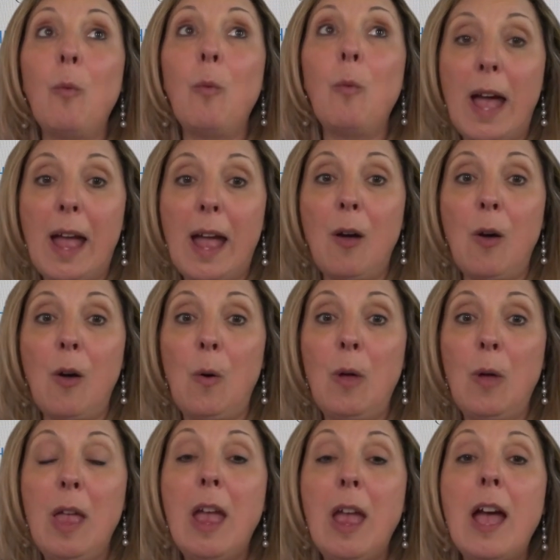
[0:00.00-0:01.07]
wow,
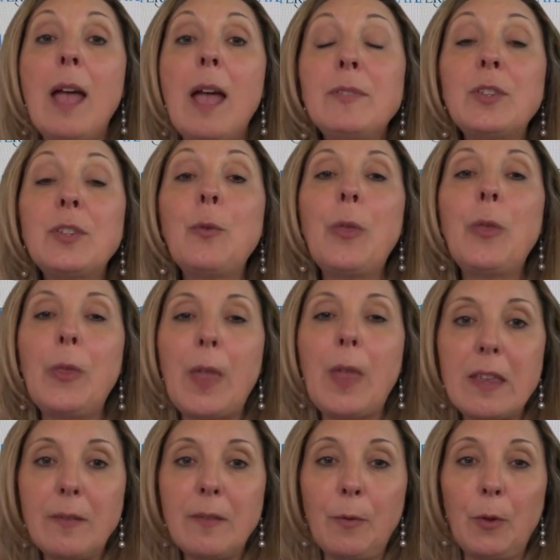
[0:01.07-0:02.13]
I'm so
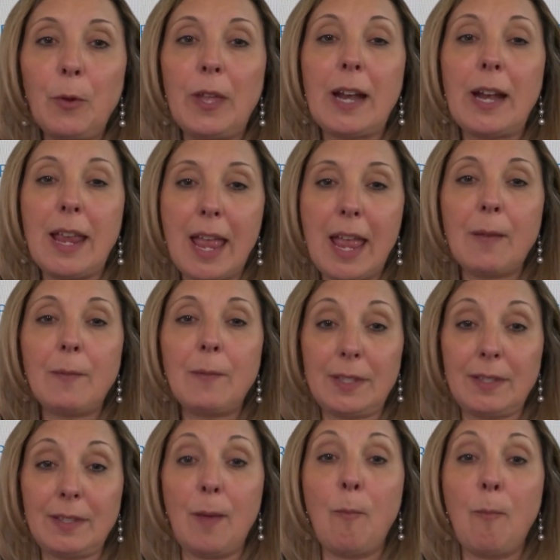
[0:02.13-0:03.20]
thankful that I have
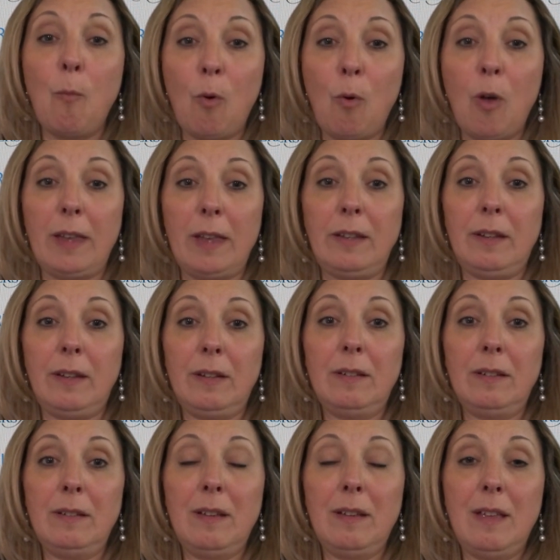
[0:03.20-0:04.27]
someone
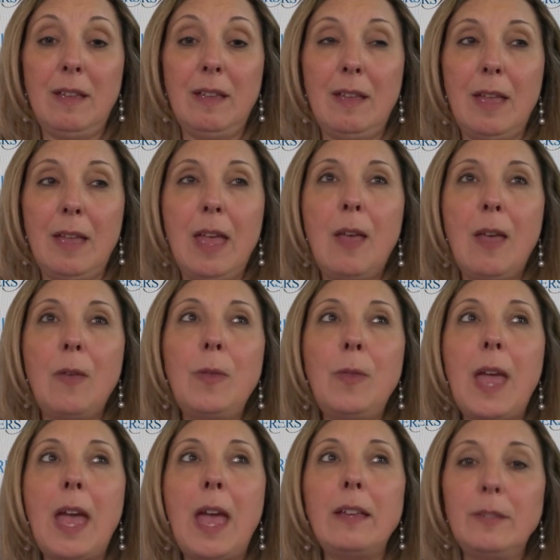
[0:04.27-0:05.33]

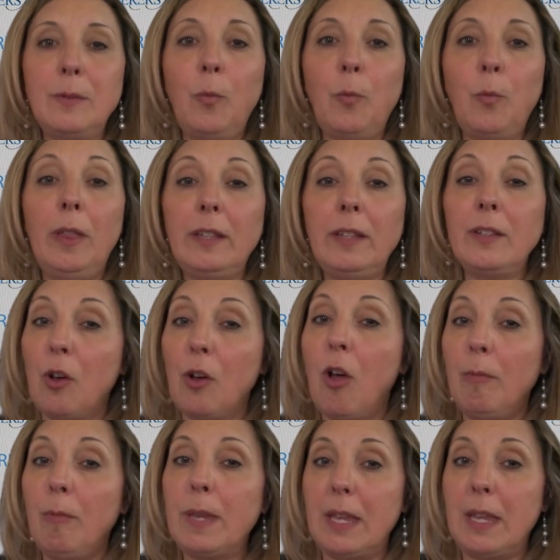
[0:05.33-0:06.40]
that is willing to
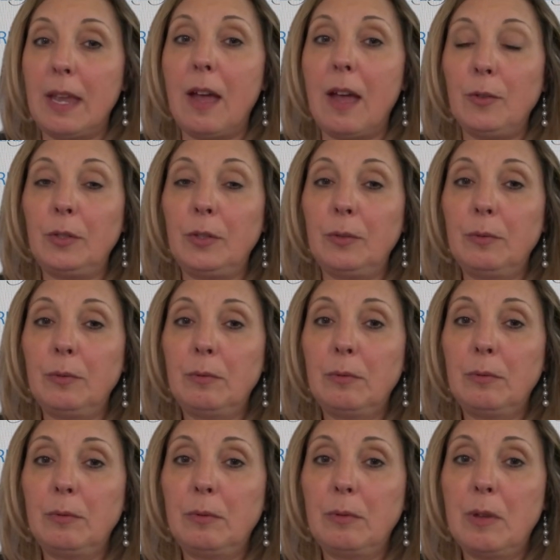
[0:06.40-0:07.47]
call me out.
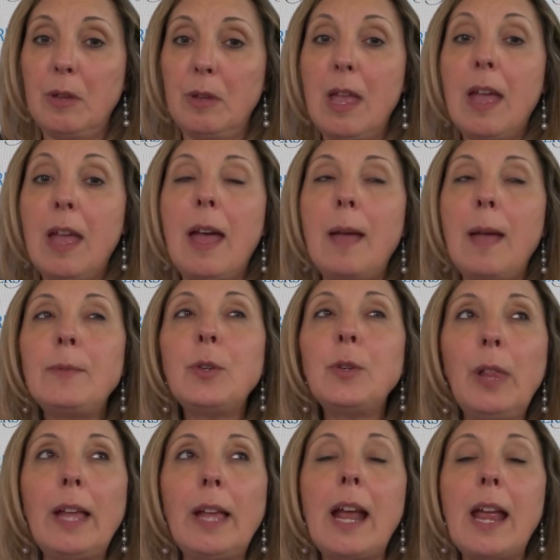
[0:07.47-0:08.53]
I'm so
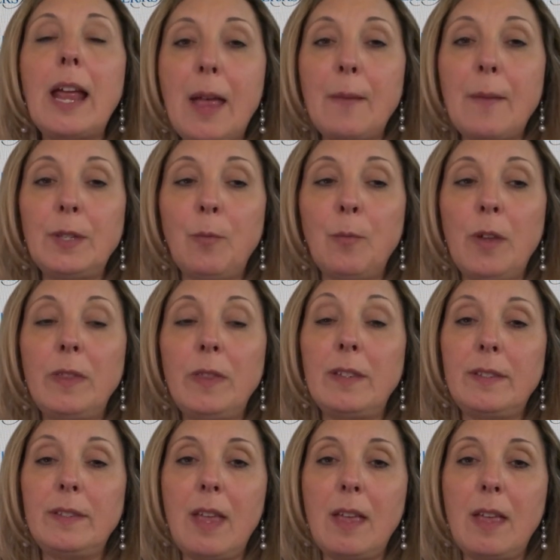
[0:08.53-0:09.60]
glad I have someone that
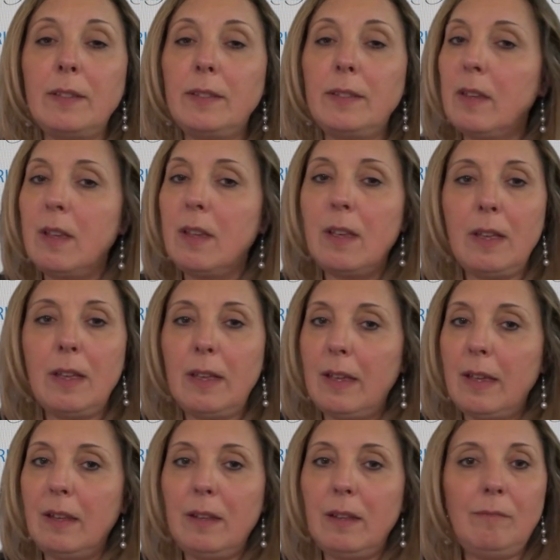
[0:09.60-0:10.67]
says,
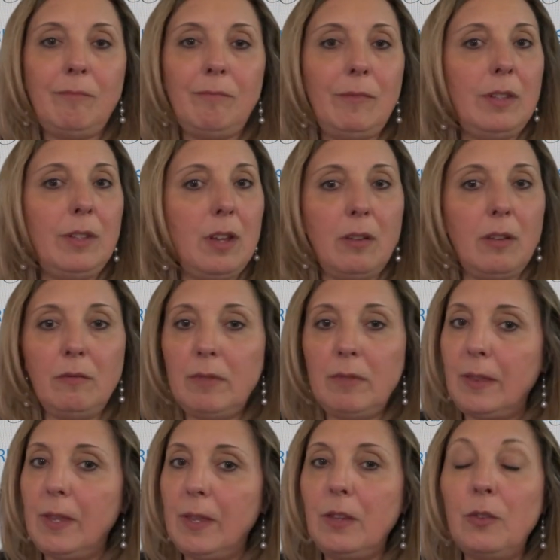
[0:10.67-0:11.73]
no,
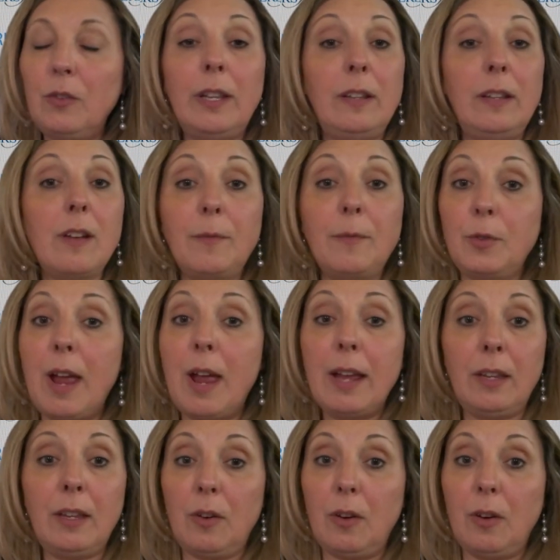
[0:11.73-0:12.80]
I think you're getting off
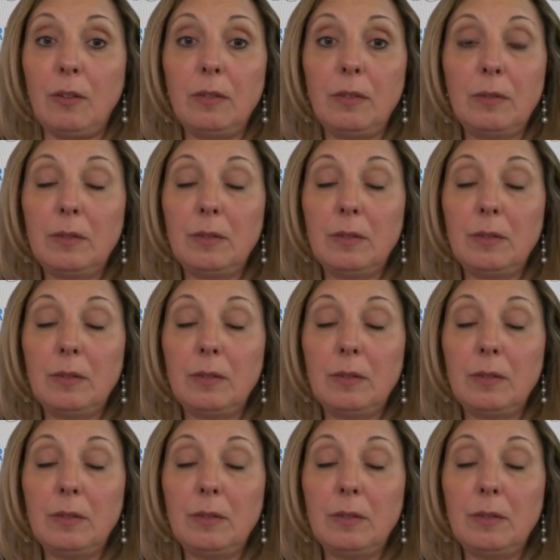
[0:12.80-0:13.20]
track here.